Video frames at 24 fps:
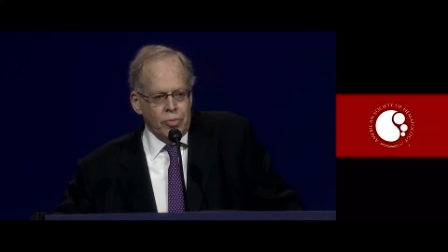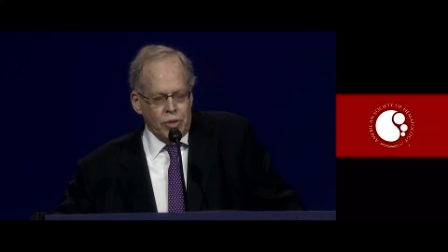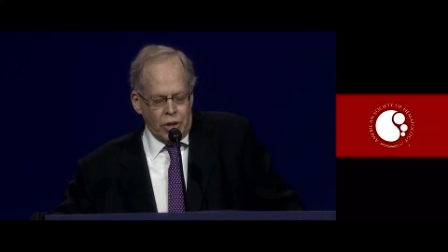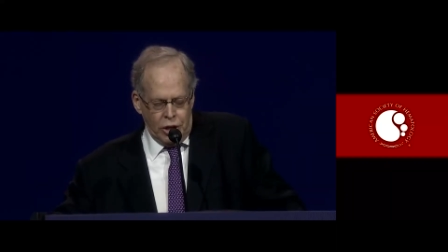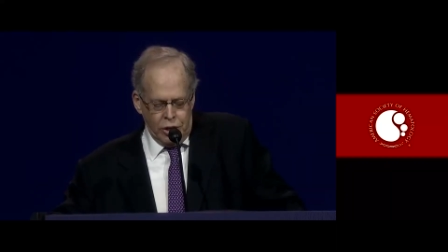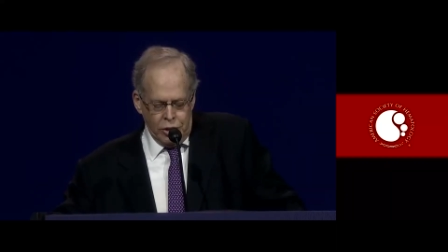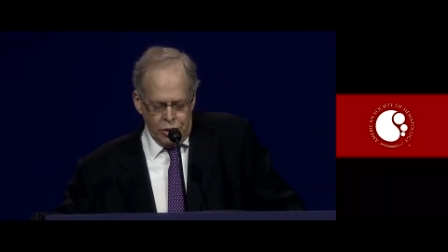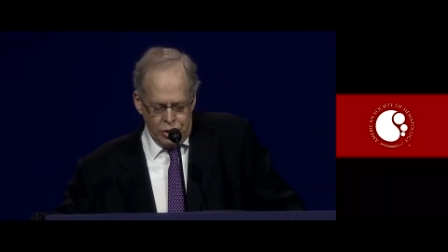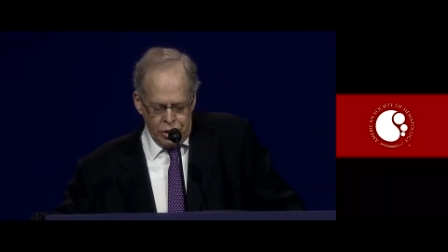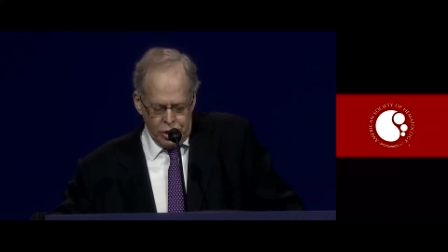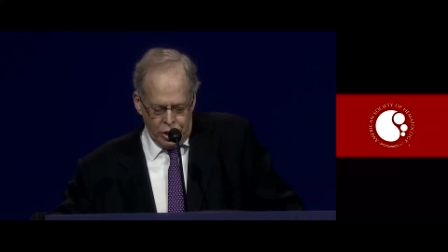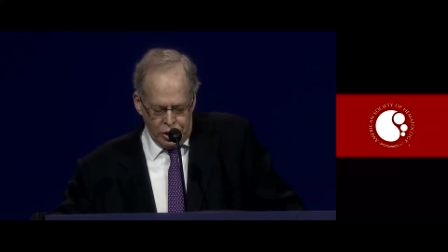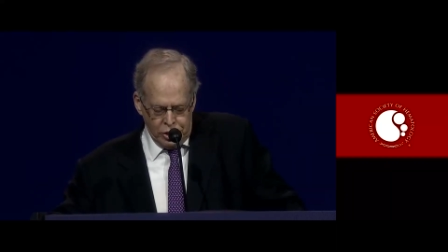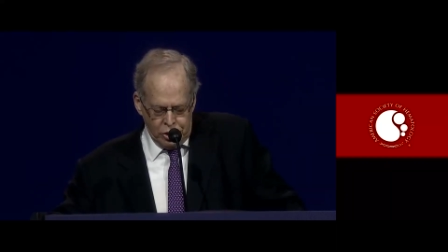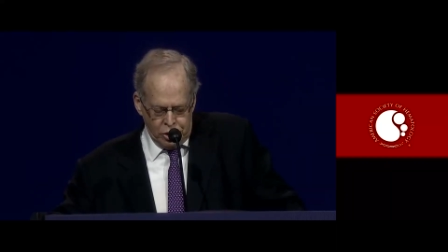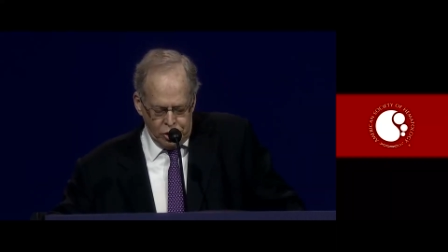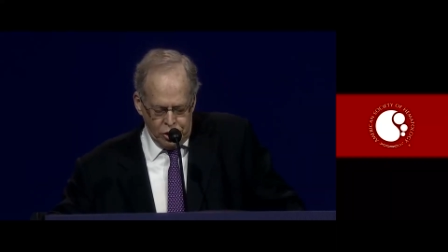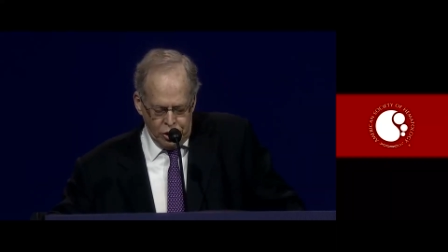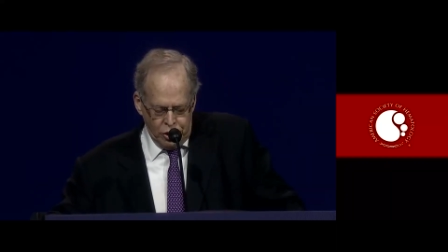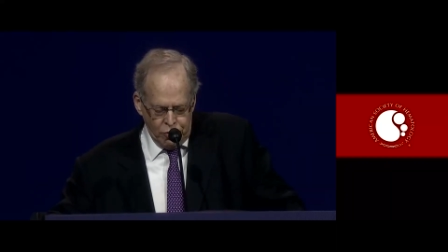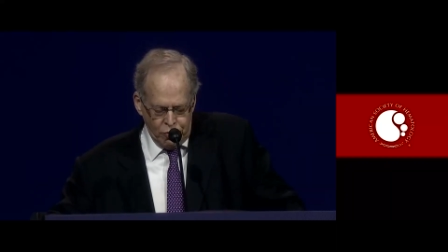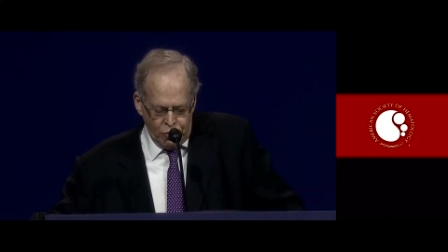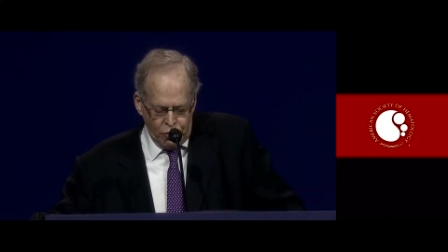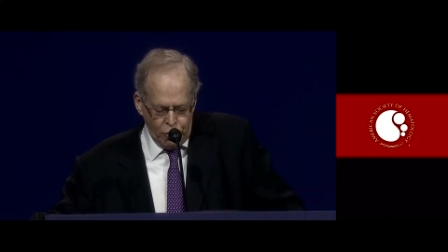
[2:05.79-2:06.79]
in
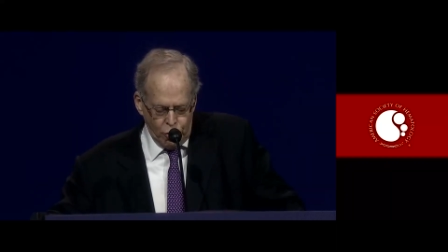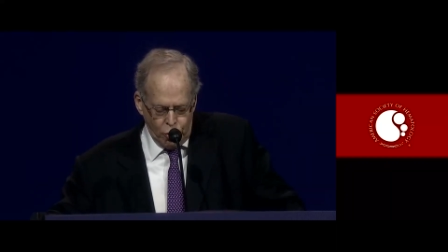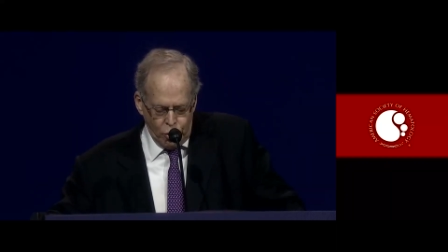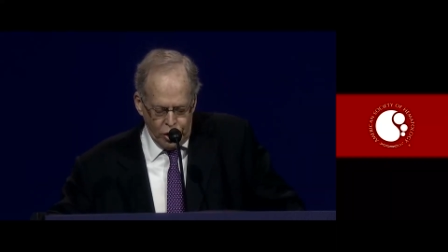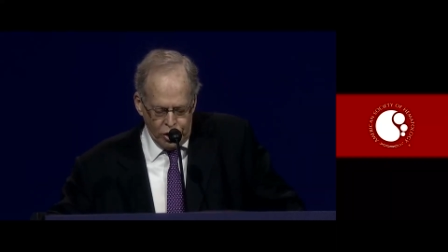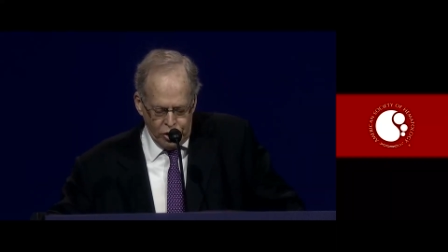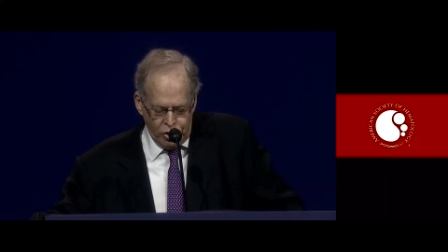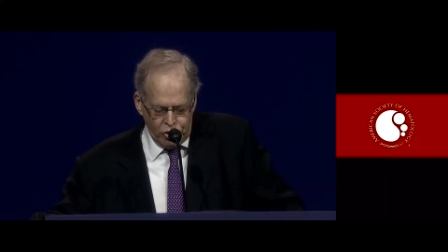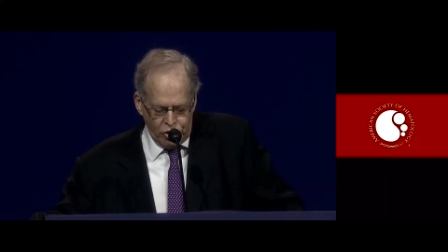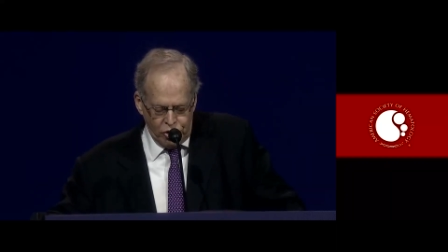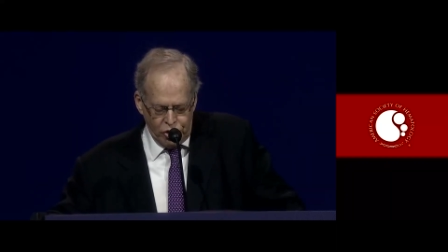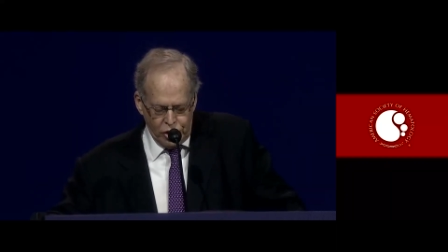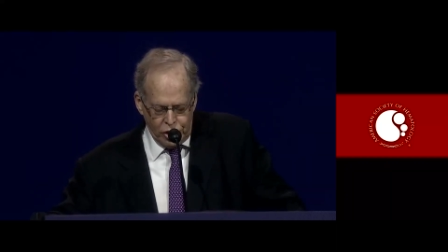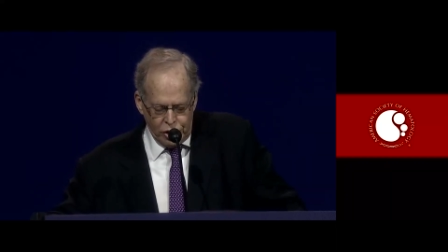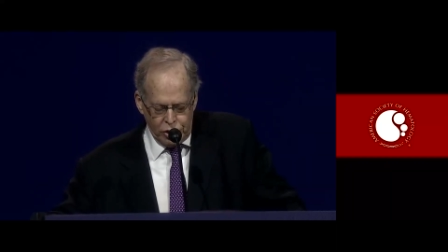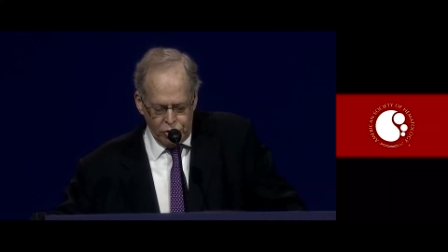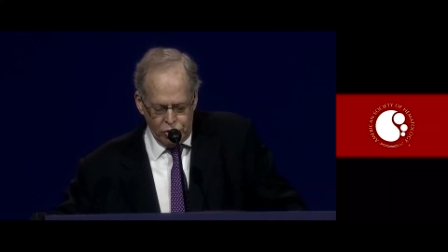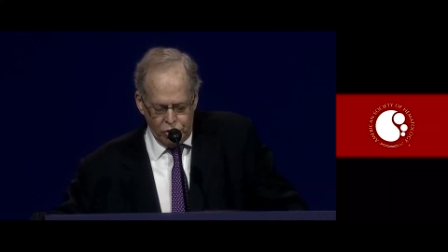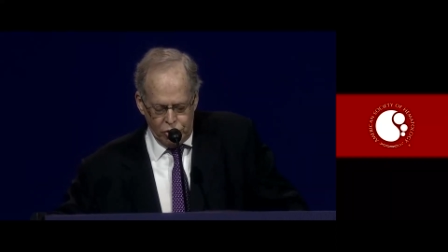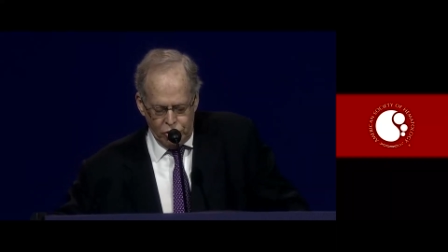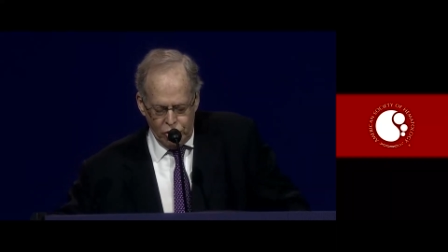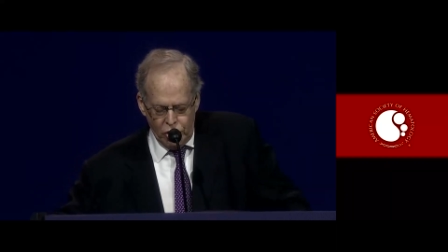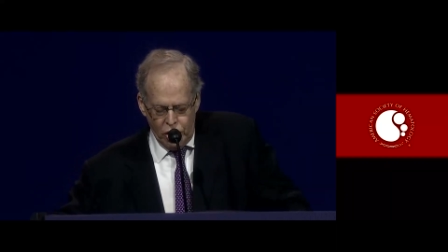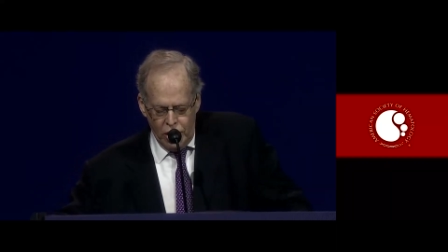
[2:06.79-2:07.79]

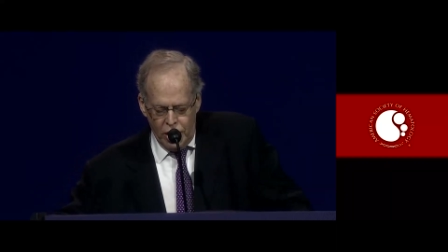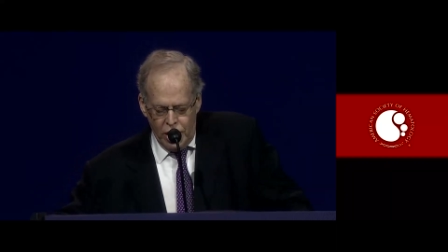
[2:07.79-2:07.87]
1946